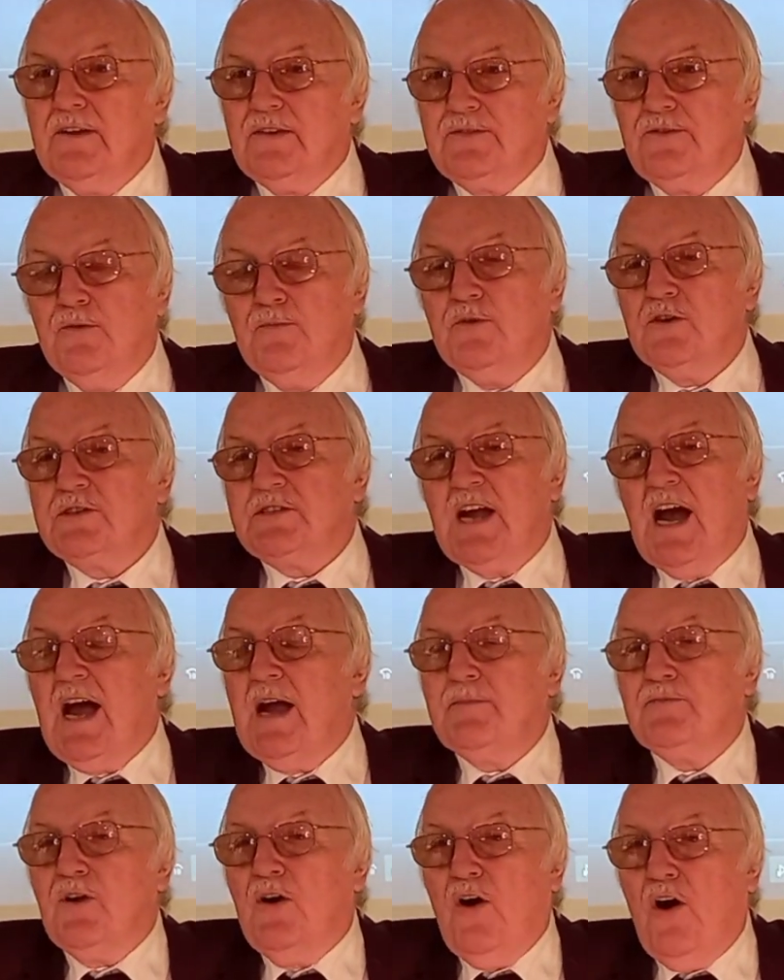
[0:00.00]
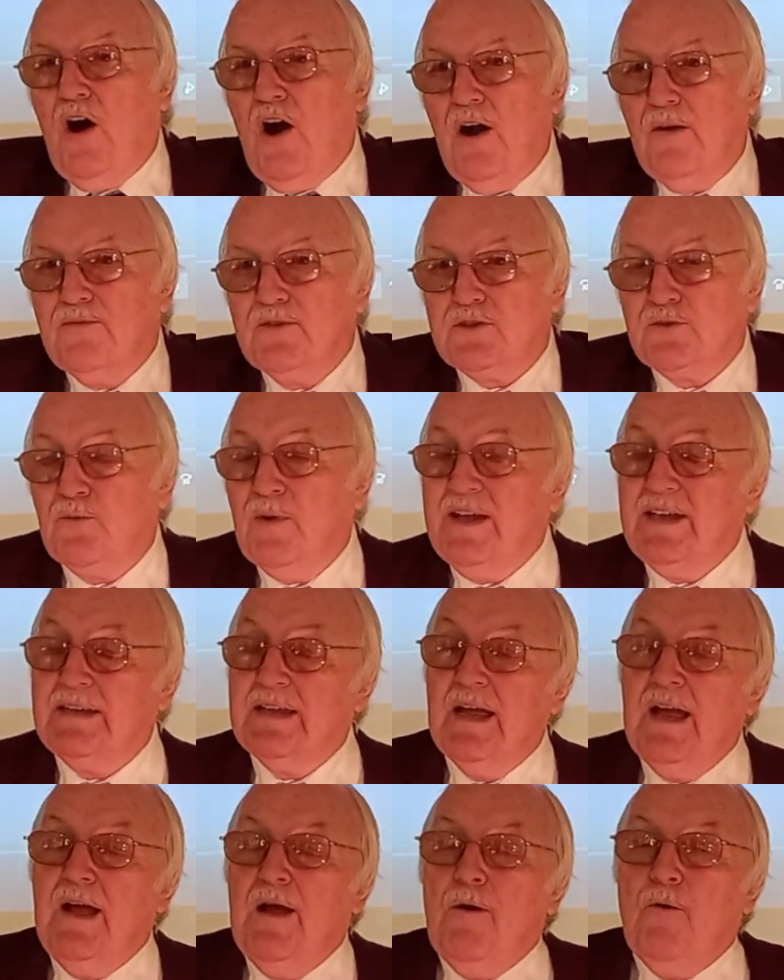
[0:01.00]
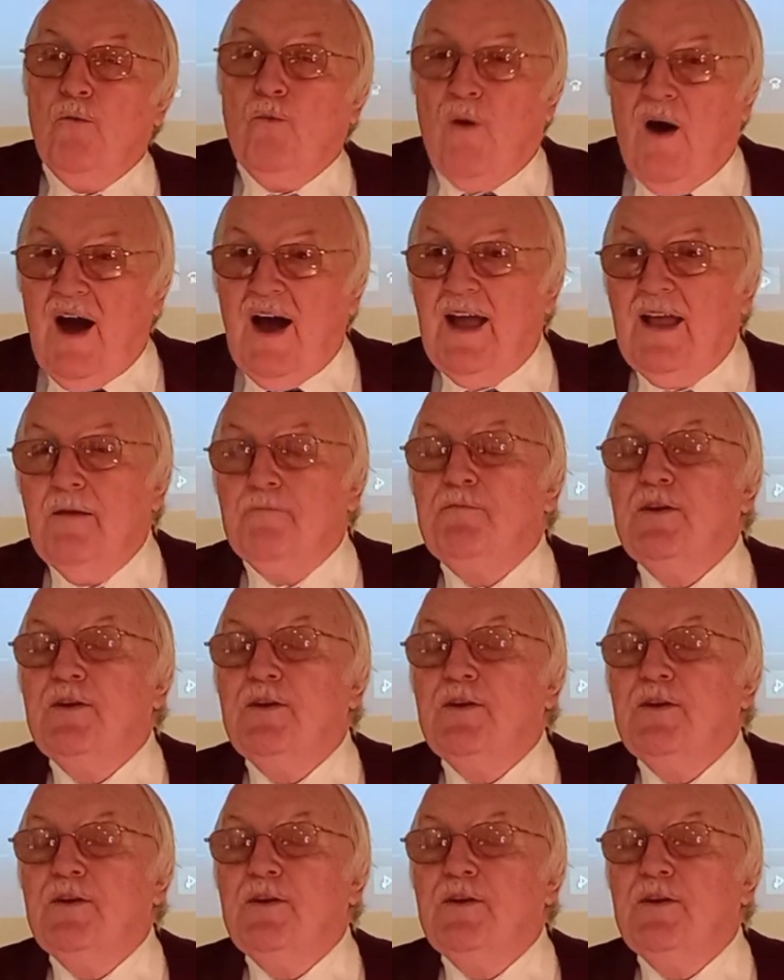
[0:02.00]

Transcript: No more time to harvest wheat. Why?